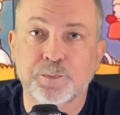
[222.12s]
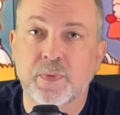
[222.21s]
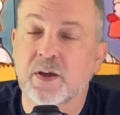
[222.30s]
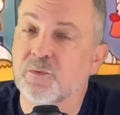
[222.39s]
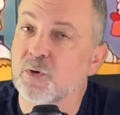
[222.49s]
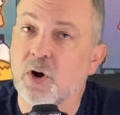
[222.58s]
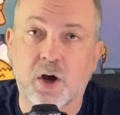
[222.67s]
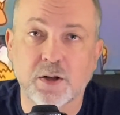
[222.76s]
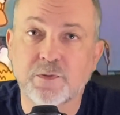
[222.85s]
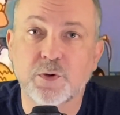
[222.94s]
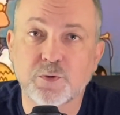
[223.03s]
And for
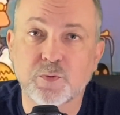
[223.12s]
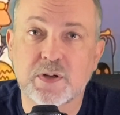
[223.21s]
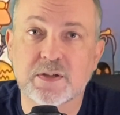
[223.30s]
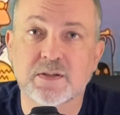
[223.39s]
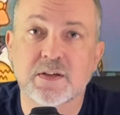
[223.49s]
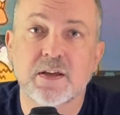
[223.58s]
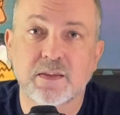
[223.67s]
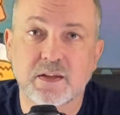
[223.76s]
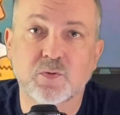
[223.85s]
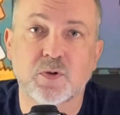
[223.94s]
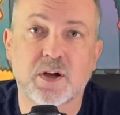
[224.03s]
all of those reasons,
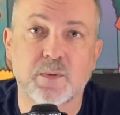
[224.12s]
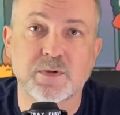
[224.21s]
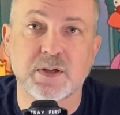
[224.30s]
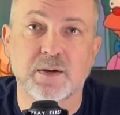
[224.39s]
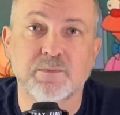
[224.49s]
this one comes in